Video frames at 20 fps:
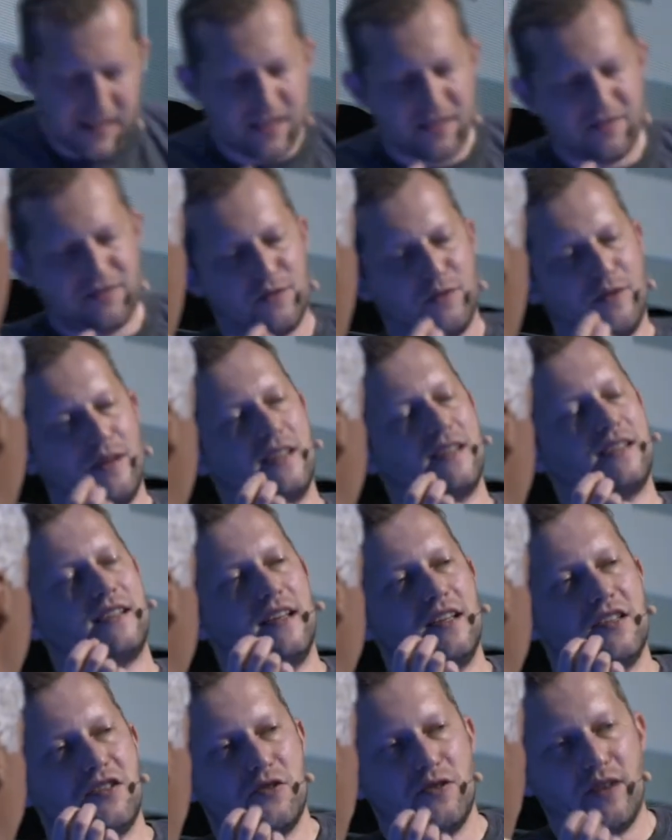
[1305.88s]
the
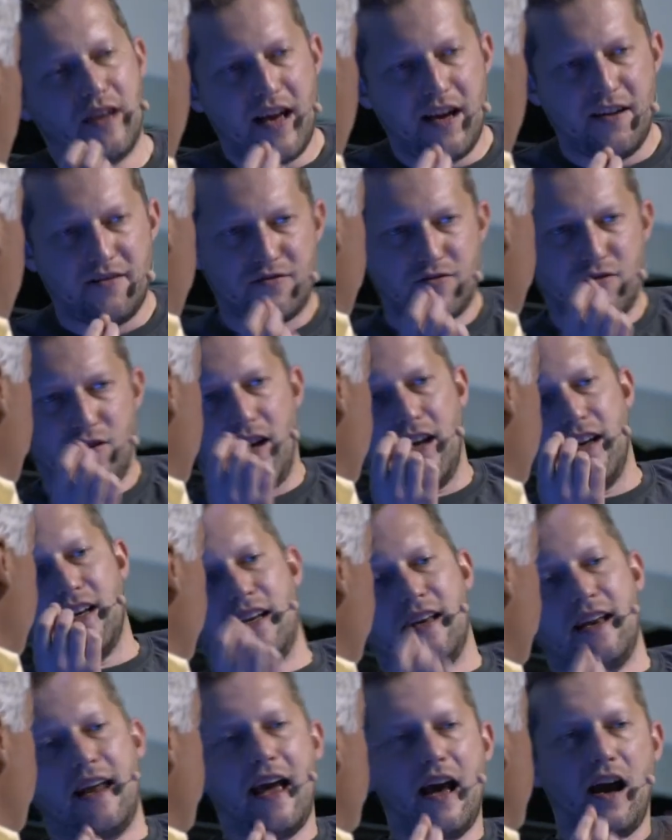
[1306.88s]
influence that you have
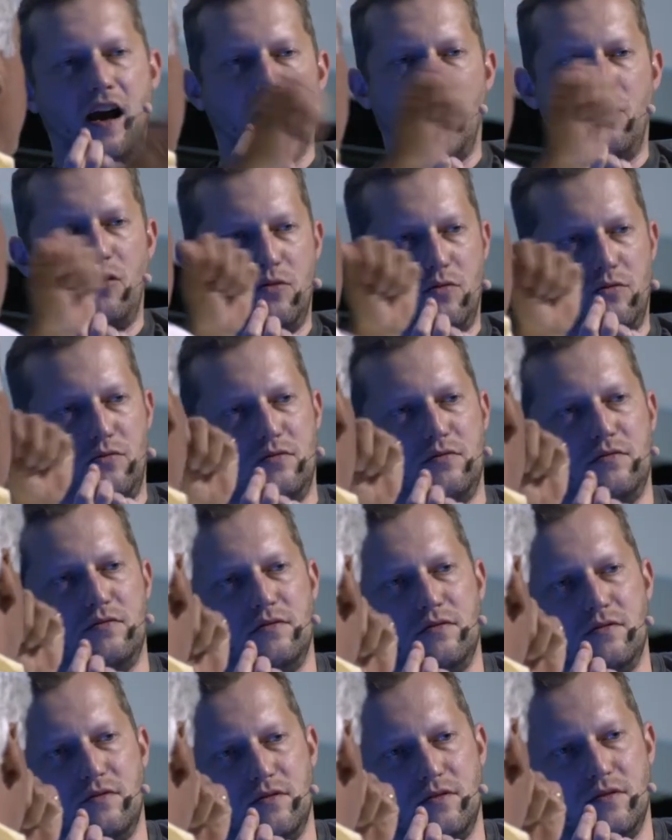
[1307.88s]
right now
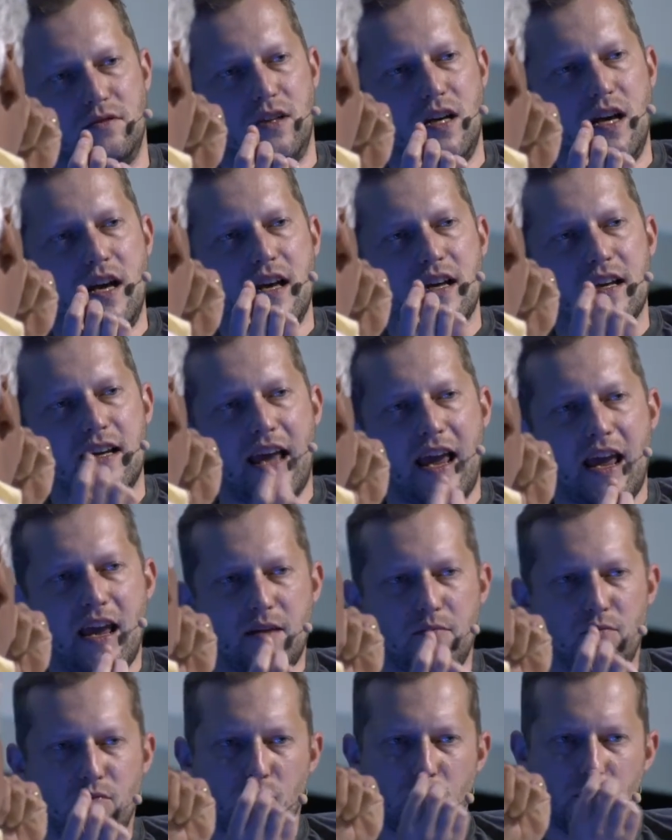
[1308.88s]

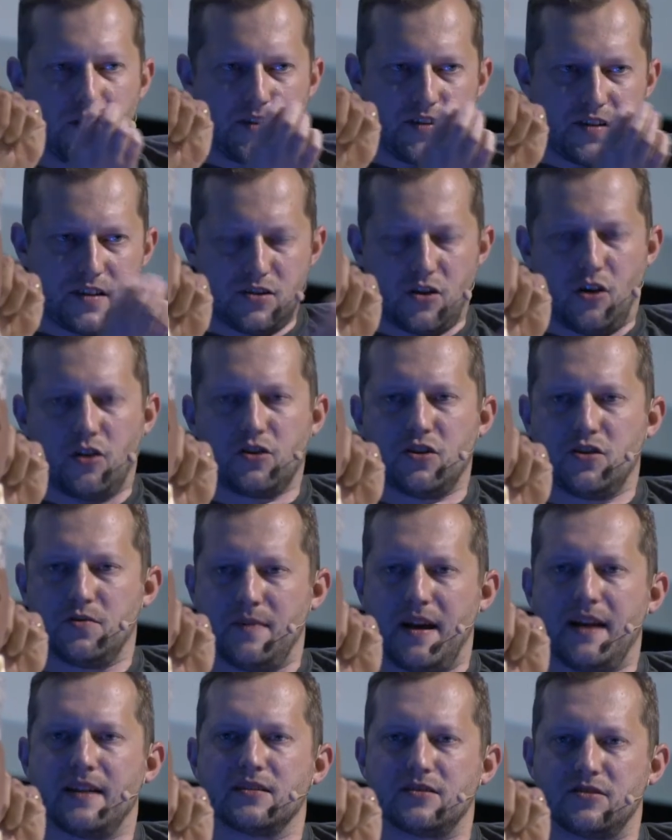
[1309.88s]
came with the
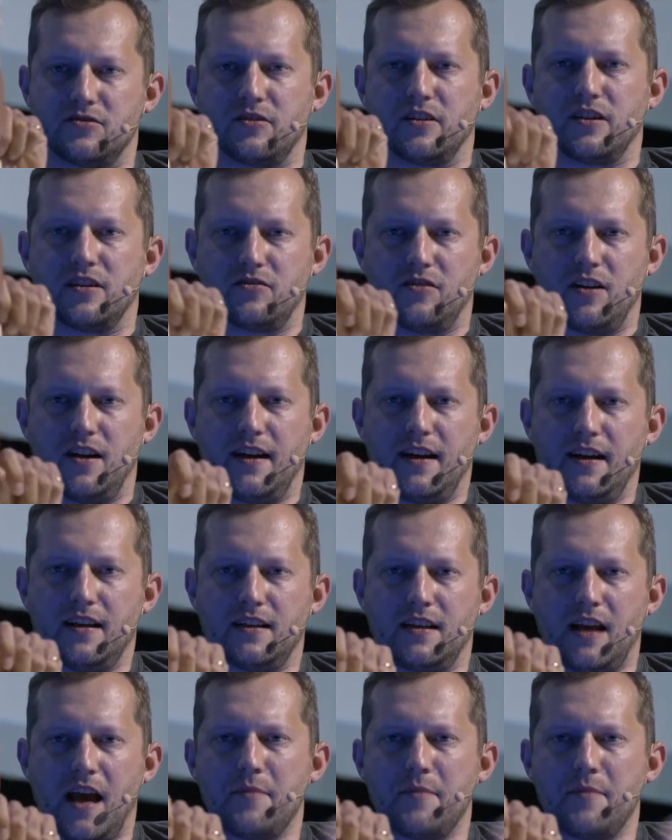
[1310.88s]
documentary, right?